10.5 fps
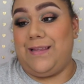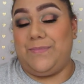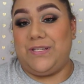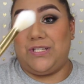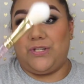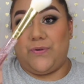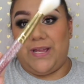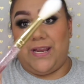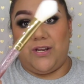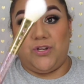let me just go
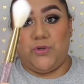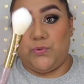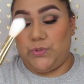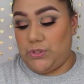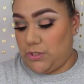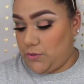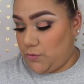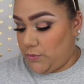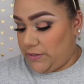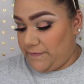ahead and use
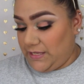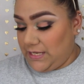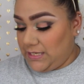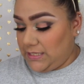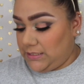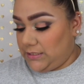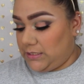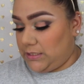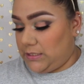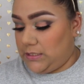one of
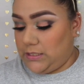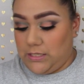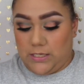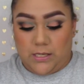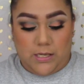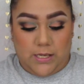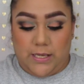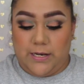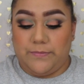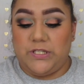these.
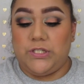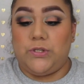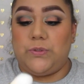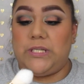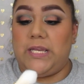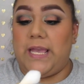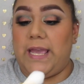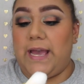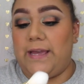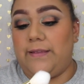And I'm just using
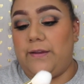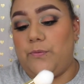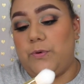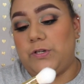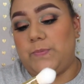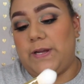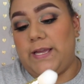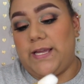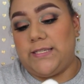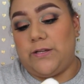a highlighter brush
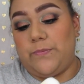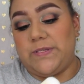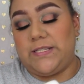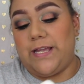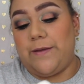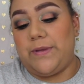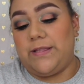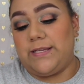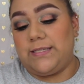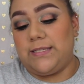by SL Miss Glam,
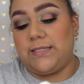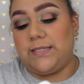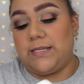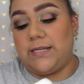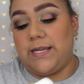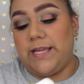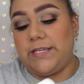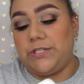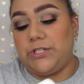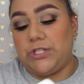and this is the
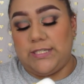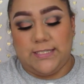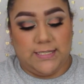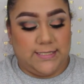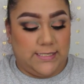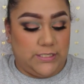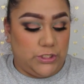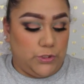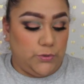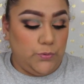
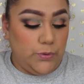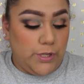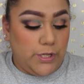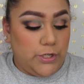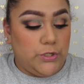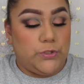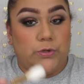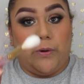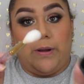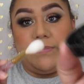SG62.
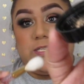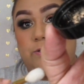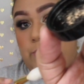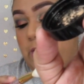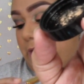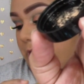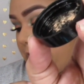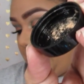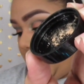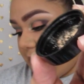So I'm just going
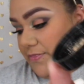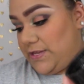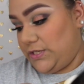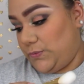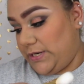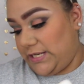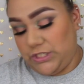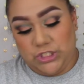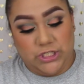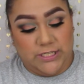in, and this one
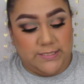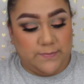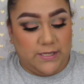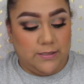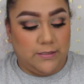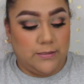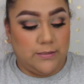is Chisme.